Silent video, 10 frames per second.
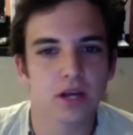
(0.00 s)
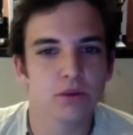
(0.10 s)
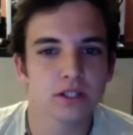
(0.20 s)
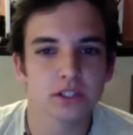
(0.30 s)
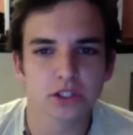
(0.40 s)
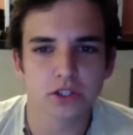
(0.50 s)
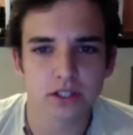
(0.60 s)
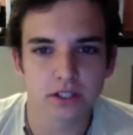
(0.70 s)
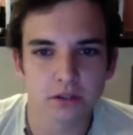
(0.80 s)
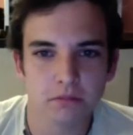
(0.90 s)
I wanted to talk a
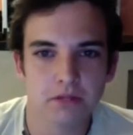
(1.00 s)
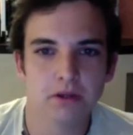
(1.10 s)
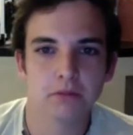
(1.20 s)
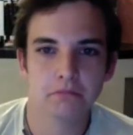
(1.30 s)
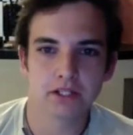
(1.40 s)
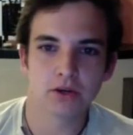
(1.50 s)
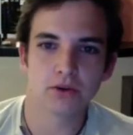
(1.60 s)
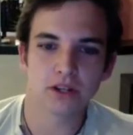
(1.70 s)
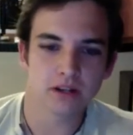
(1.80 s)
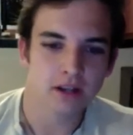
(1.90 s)
little bit about
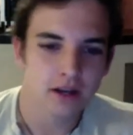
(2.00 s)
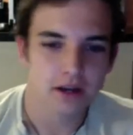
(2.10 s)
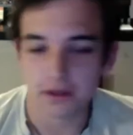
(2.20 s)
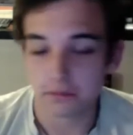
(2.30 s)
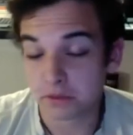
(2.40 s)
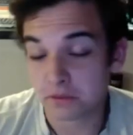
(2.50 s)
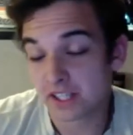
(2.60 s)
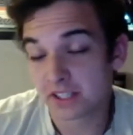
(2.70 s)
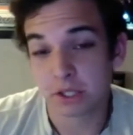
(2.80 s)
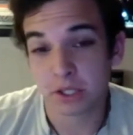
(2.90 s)
Bitcoin. Some of you
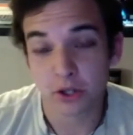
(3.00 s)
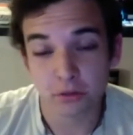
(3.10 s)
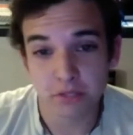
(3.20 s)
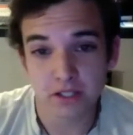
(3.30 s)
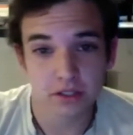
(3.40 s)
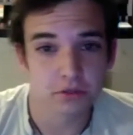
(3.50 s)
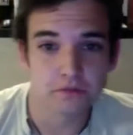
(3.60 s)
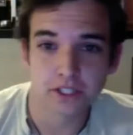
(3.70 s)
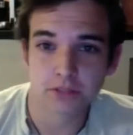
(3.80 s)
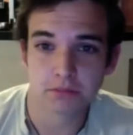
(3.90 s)
guys may know me through
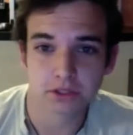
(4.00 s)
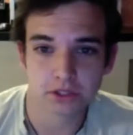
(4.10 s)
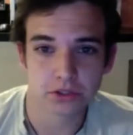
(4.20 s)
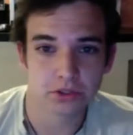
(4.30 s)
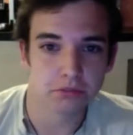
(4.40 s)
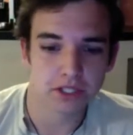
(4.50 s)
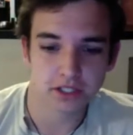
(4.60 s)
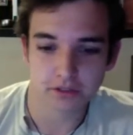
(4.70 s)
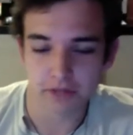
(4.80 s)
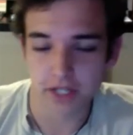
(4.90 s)
Facebook, social
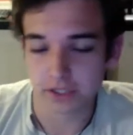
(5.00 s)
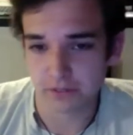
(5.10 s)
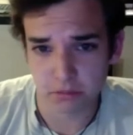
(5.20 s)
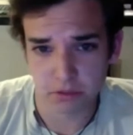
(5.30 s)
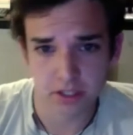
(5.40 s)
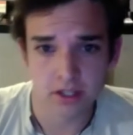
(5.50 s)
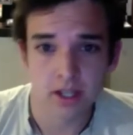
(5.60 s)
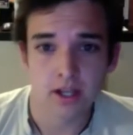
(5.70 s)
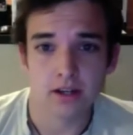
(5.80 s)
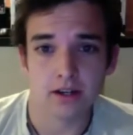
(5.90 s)
media, friends,
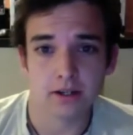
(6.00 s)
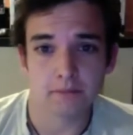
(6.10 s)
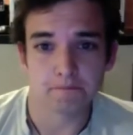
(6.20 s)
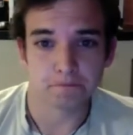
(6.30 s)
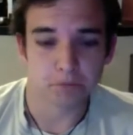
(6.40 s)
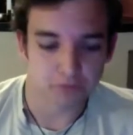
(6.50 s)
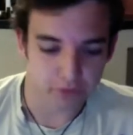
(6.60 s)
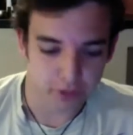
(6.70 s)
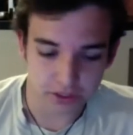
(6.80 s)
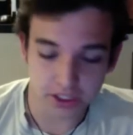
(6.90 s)
family. But for
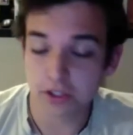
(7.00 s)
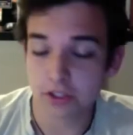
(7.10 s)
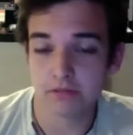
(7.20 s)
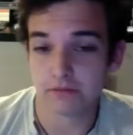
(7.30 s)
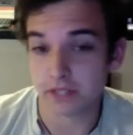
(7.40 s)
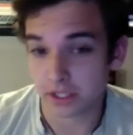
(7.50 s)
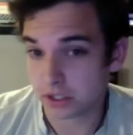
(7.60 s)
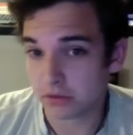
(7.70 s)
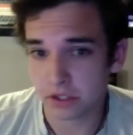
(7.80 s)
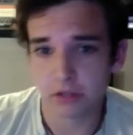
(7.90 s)
those of you that
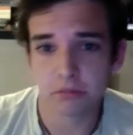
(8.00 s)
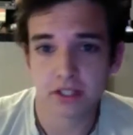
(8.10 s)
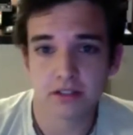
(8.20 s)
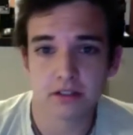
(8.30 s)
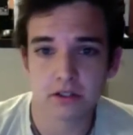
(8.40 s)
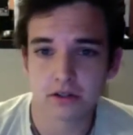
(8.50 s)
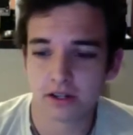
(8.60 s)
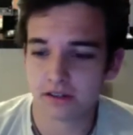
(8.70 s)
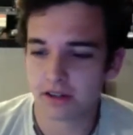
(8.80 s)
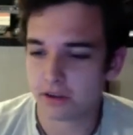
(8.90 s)
don't know me, you know,
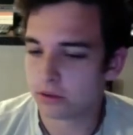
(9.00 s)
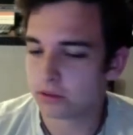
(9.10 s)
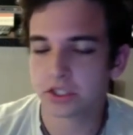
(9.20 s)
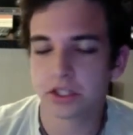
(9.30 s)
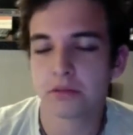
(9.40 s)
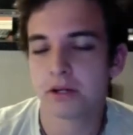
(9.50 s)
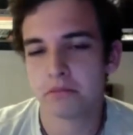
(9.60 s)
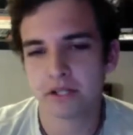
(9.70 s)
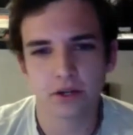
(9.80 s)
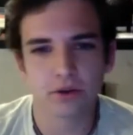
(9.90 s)
I always talk about
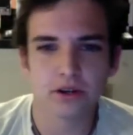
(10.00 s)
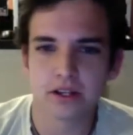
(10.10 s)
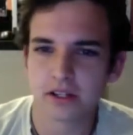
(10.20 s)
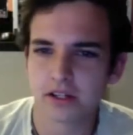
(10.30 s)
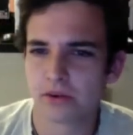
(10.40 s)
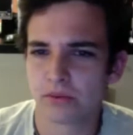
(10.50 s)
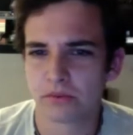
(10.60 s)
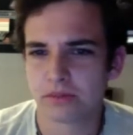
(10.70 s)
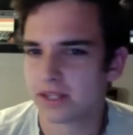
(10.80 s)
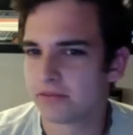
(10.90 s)
Bitcoin, you know,
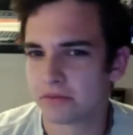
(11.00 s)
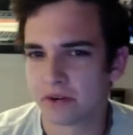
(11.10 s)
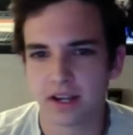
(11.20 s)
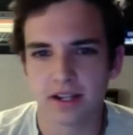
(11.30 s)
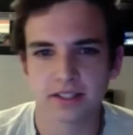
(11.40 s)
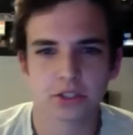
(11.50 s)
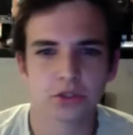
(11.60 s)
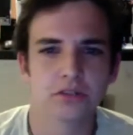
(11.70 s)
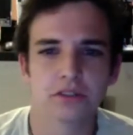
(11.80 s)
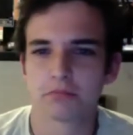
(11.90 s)
hit rants,
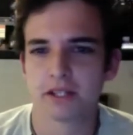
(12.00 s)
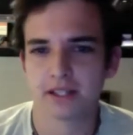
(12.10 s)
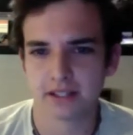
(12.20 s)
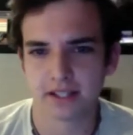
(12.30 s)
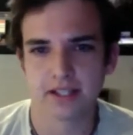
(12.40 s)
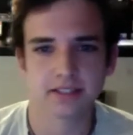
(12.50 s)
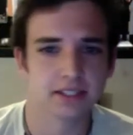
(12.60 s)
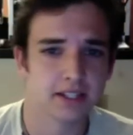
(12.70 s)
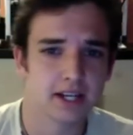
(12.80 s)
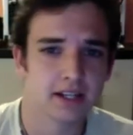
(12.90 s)
try to explain things
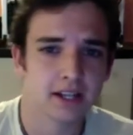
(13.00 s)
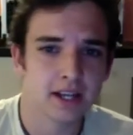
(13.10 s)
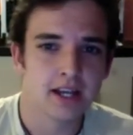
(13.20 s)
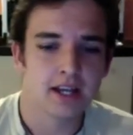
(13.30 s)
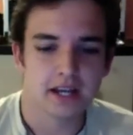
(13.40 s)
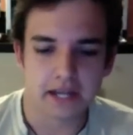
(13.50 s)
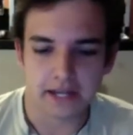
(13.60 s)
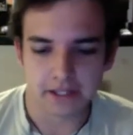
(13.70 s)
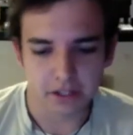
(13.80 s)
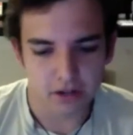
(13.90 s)
and that.
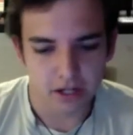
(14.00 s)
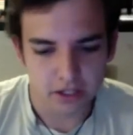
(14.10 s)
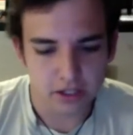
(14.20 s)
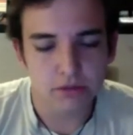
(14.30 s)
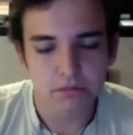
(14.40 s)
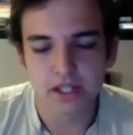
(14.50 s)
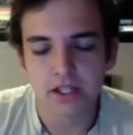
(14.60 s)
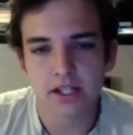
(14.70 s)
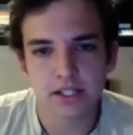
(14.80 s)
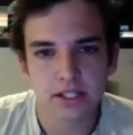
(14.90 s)
And, you know, I thought it would be a
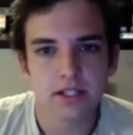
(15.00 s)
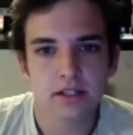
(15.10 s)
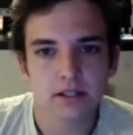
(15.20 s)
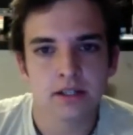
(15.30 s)
good idea